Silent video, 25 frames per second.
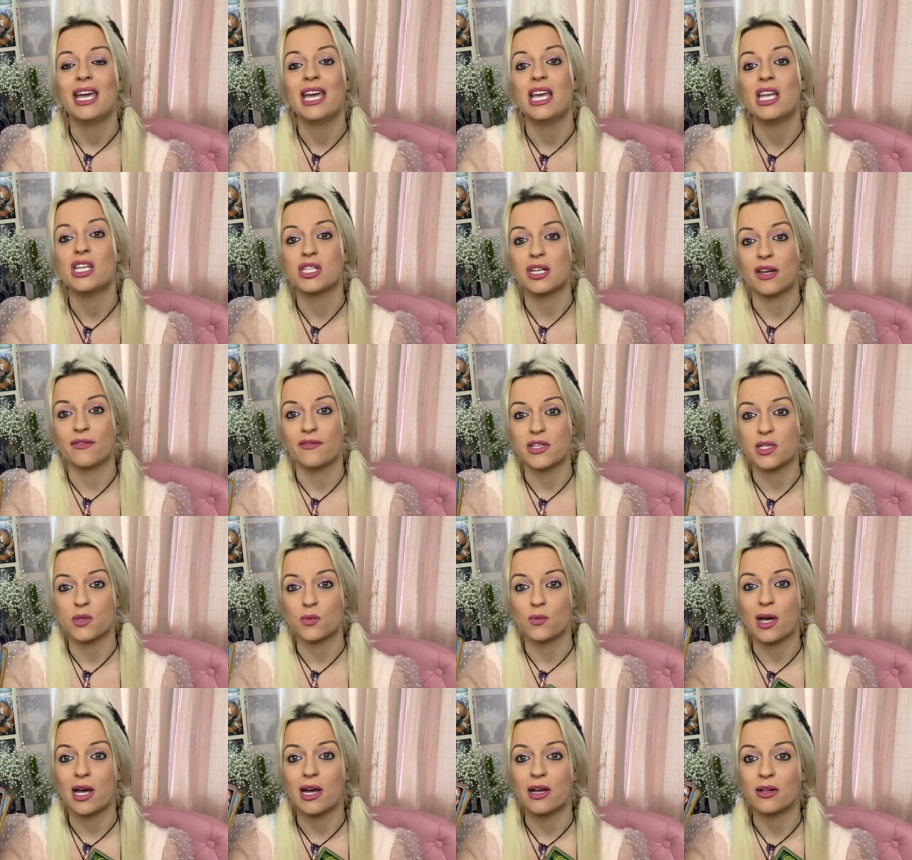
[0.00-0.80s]
each
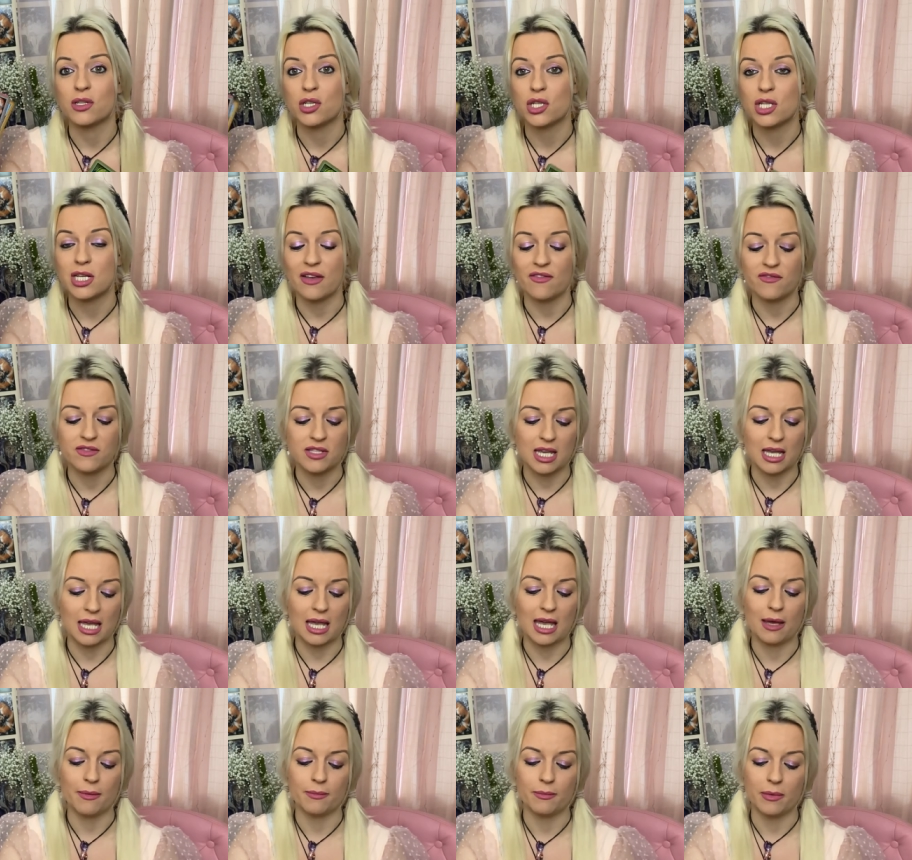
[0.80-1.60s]
other's world
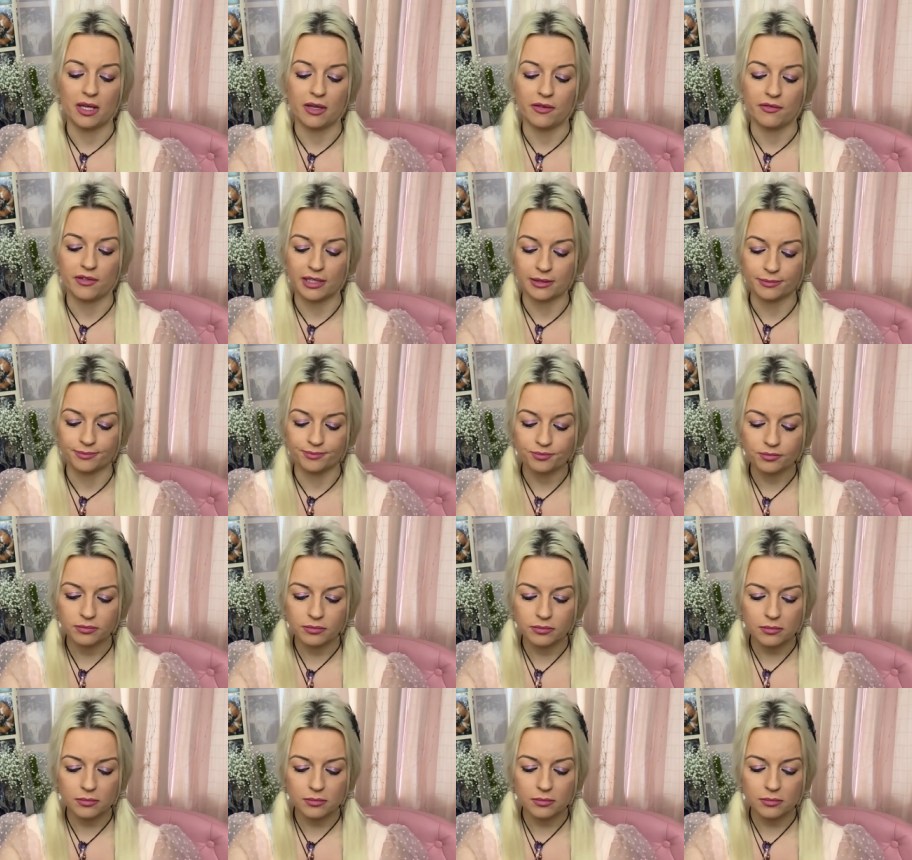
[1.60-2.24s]
shifting and moving.